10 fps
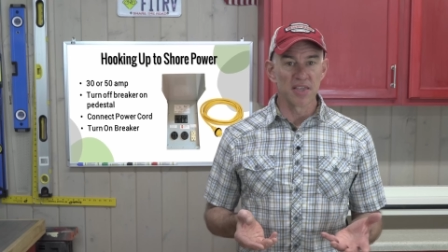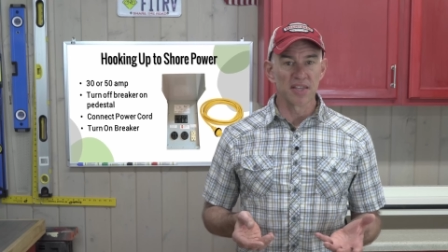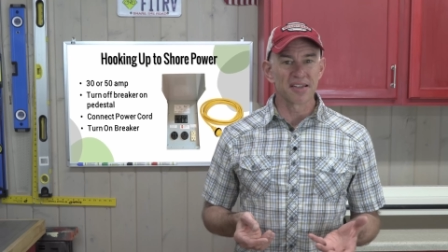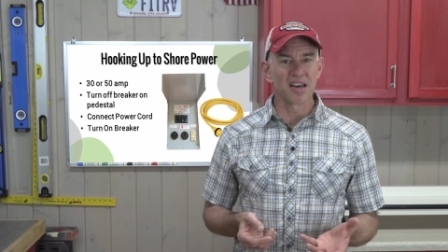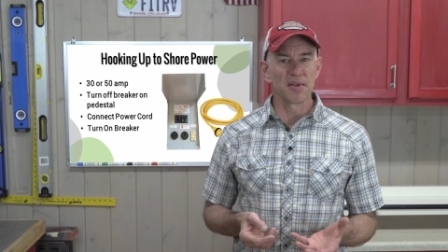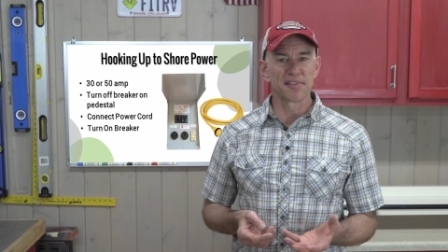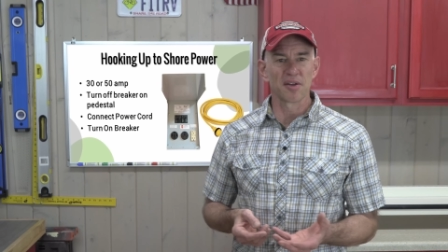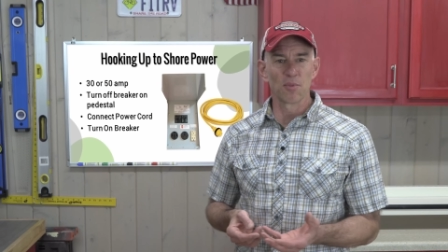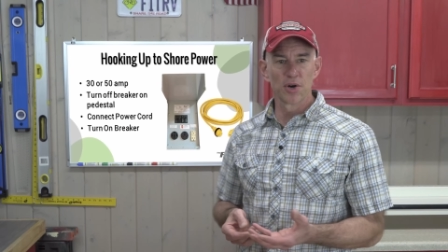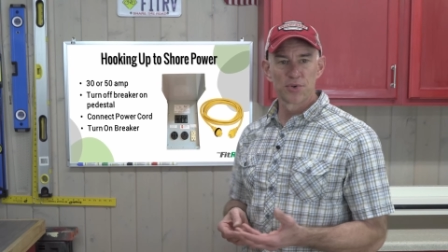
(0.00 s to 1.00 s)
that's going to be
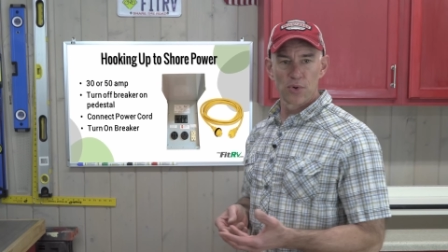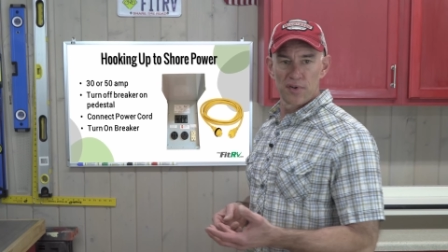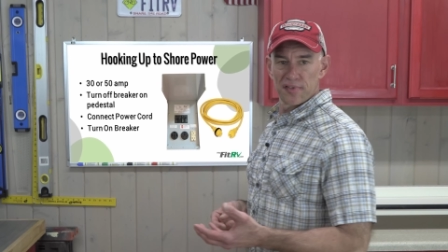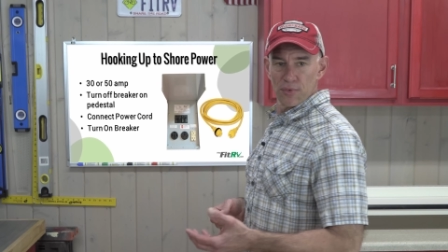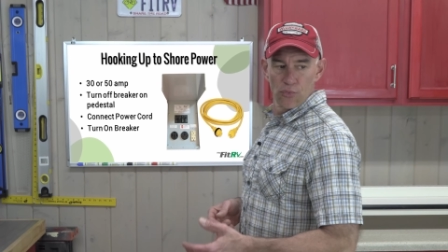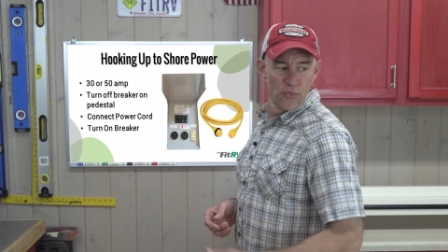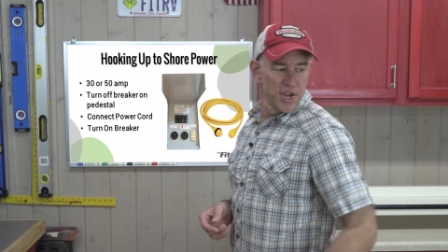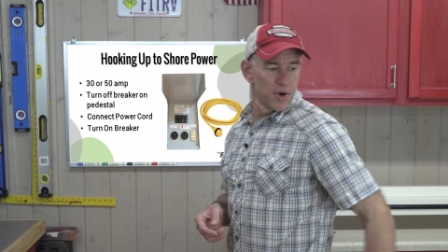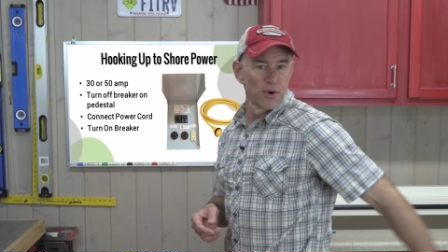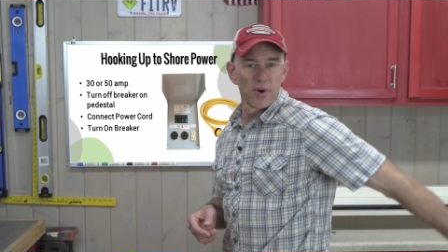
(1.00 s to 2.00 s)
somewhere towards the
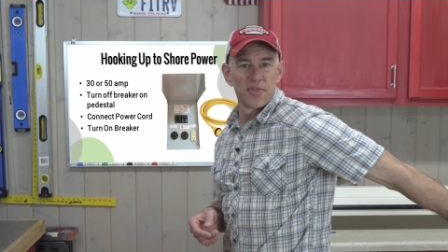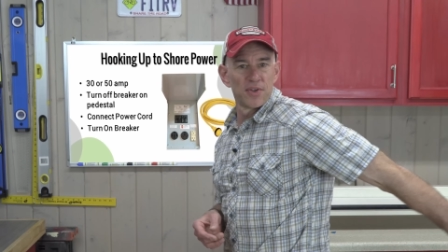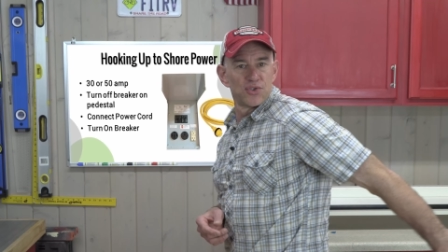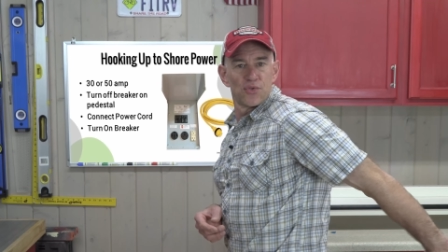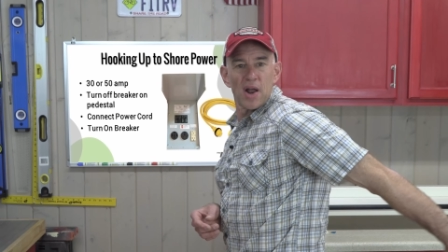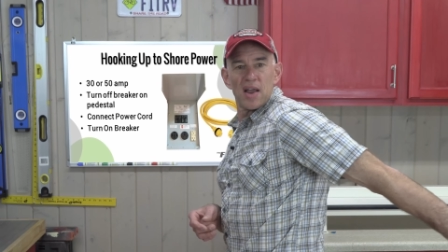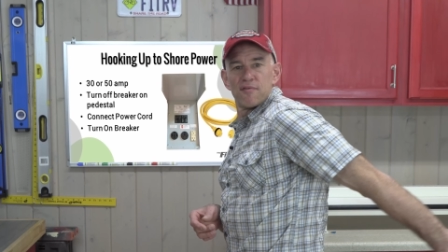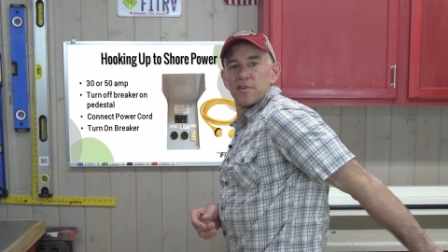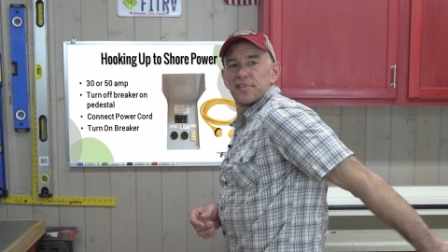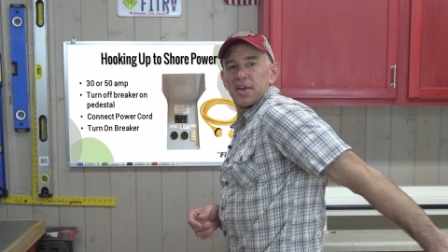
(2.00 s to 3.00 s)
rear on the
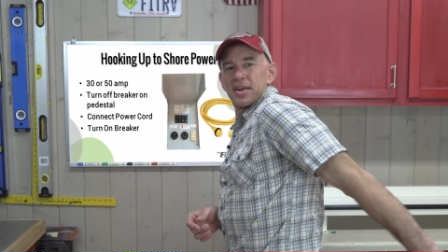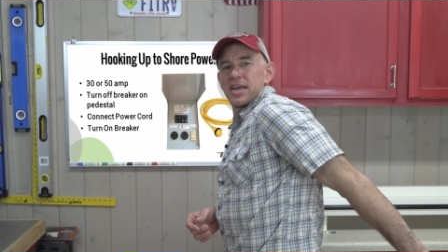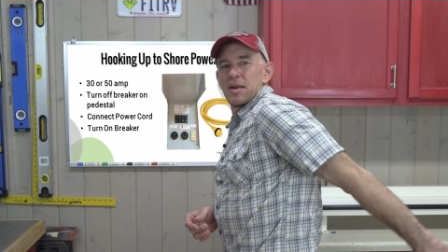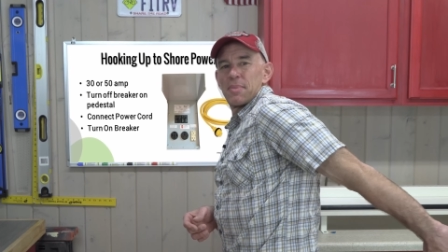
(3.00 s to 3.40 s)
driver's side, kind of